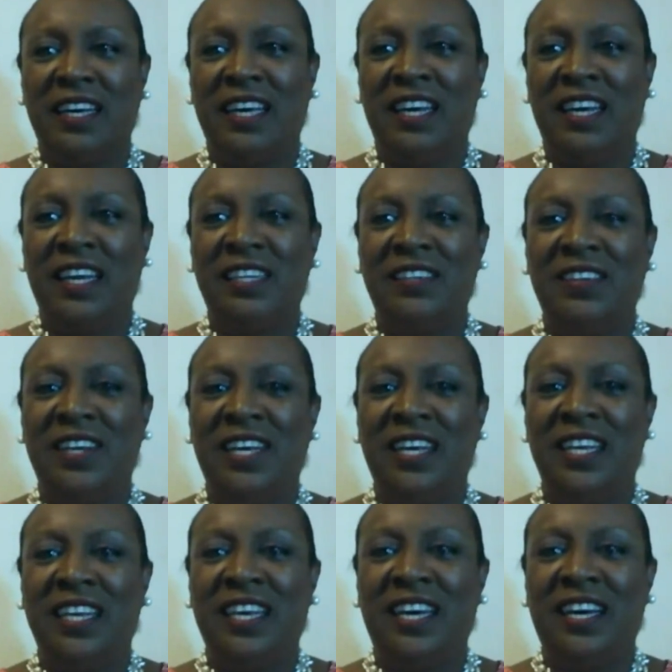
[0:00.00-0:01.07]
Can I do that?
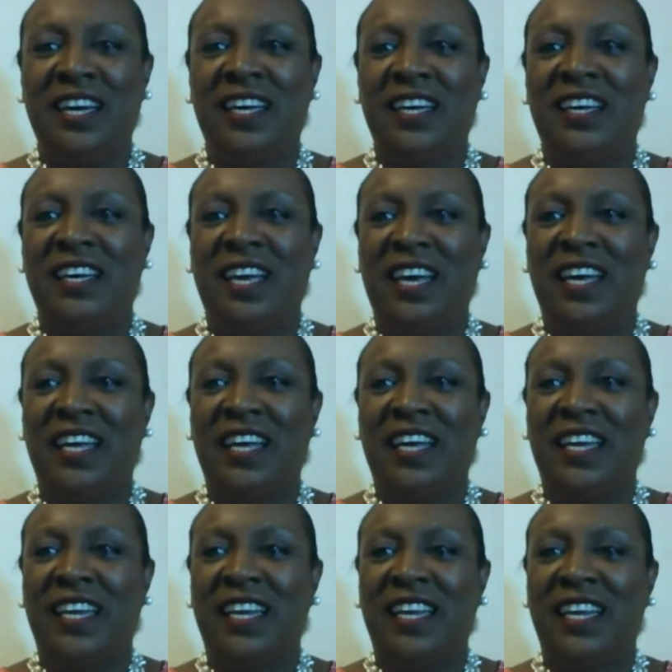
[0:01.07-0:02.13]
Yeah, I can.
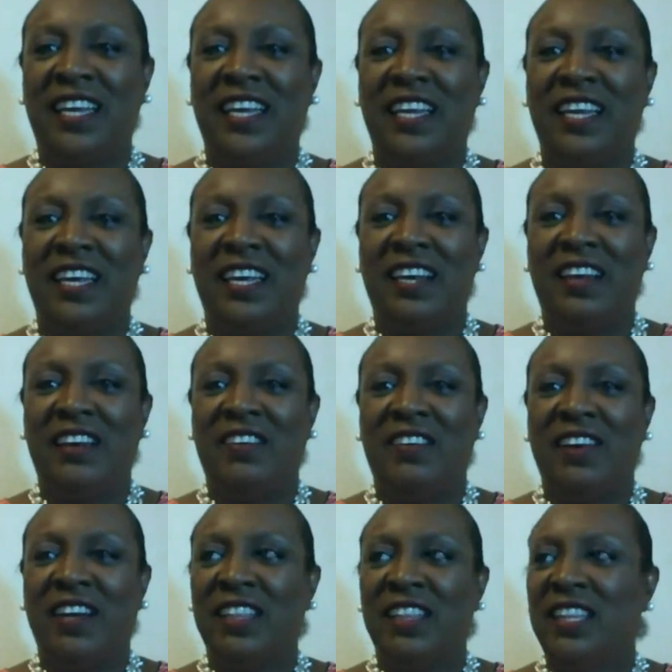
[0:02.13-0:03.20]

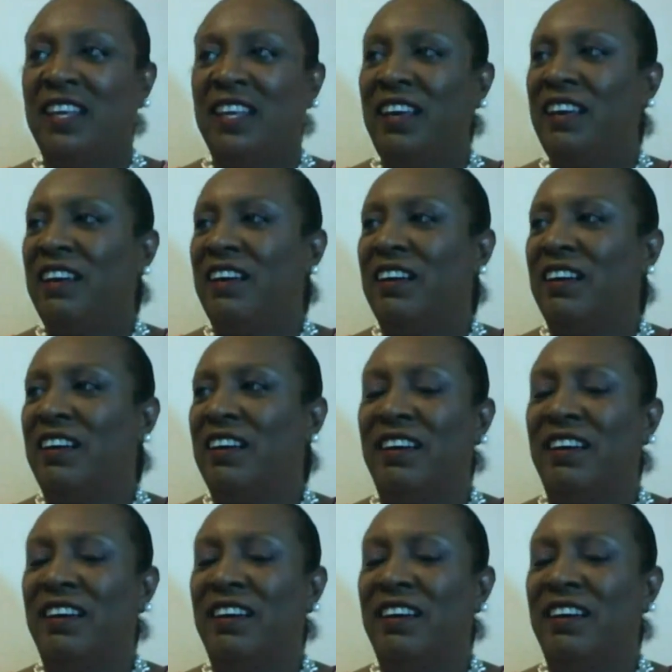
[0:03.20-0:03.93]
Right there.